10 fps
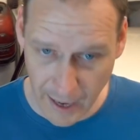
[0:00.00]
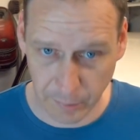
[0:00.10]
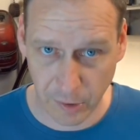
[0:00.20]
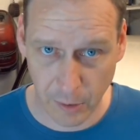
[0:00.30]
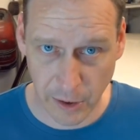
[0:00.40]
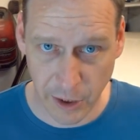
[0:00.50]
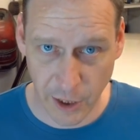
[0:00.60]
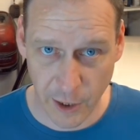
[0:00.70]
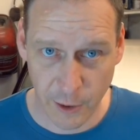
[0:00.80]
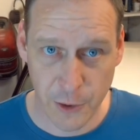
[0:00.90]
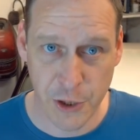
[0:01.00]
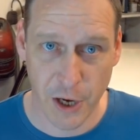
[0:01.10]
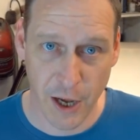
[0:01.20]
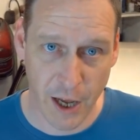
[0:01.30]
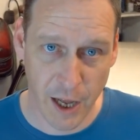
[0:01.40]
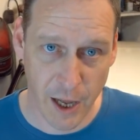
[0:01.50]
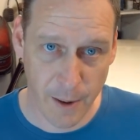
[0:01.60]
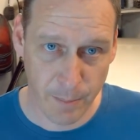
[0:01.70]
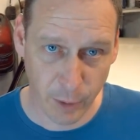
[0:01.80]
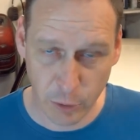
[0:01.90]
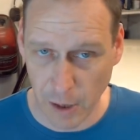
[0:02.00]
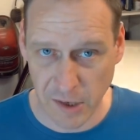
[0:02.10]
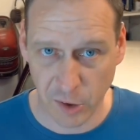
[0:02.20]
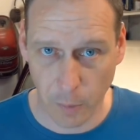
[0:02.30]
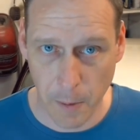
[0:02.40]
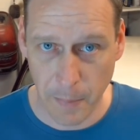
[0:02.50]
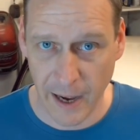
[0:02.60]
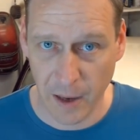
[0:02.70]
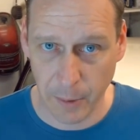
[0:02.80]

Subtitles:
absolutely huge, great stopping power,